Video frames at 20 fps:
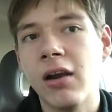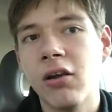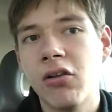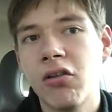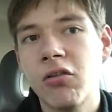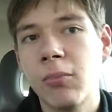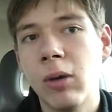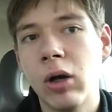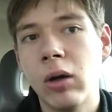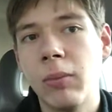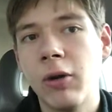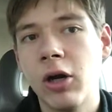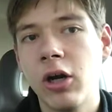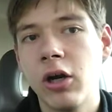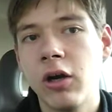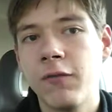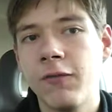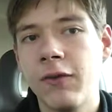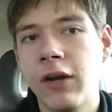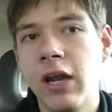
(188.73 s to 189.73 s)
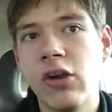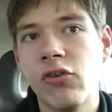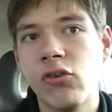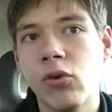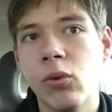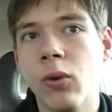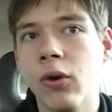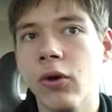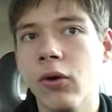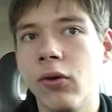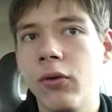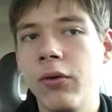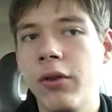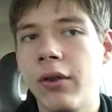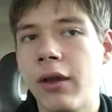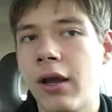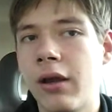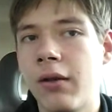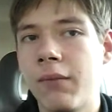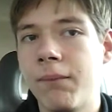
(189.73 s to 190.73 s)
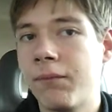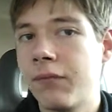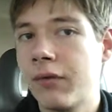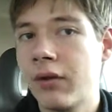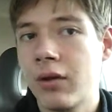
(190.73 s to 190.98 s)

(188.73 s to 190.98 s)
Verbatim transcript: It's a small part of your financial world, then